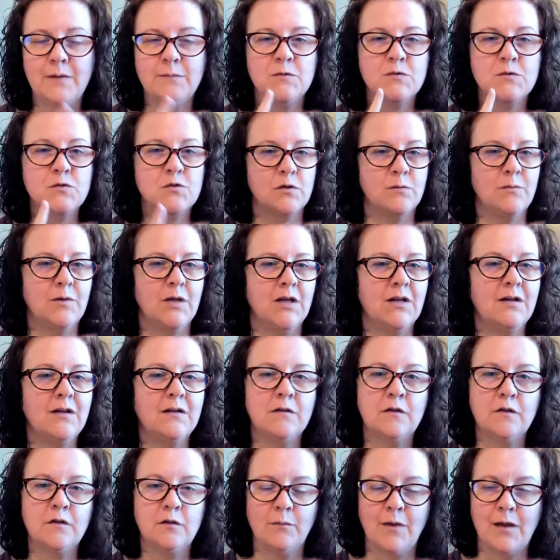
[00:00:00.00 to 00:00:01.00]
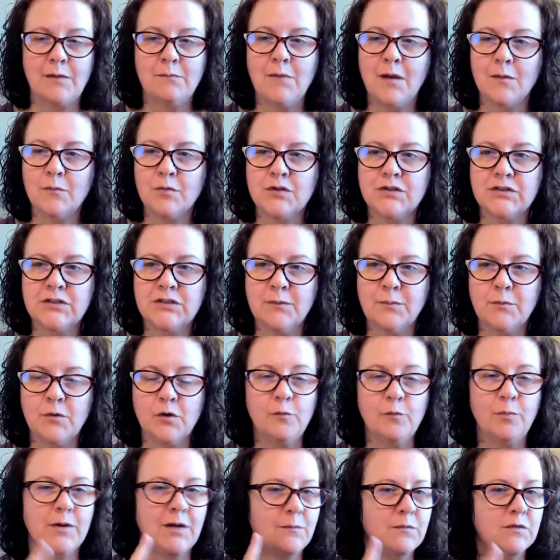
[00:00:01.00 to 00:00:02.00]
I'm streaming it into my membership
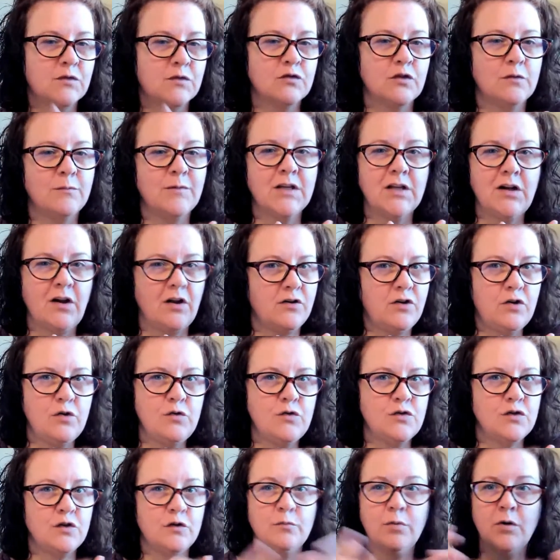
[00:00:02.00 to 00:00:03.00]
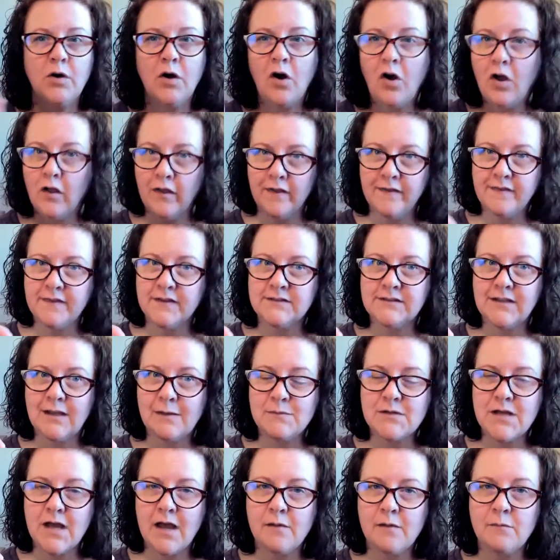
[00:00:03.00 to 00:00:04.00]
group, and I'm streaming it on YouTube all at the
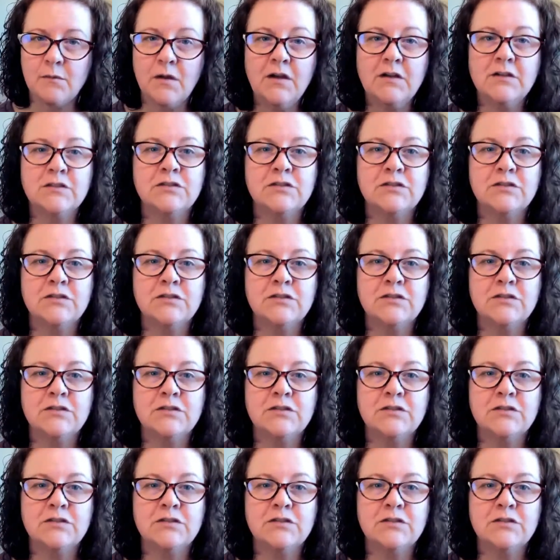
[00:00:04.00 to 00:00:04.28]
same time.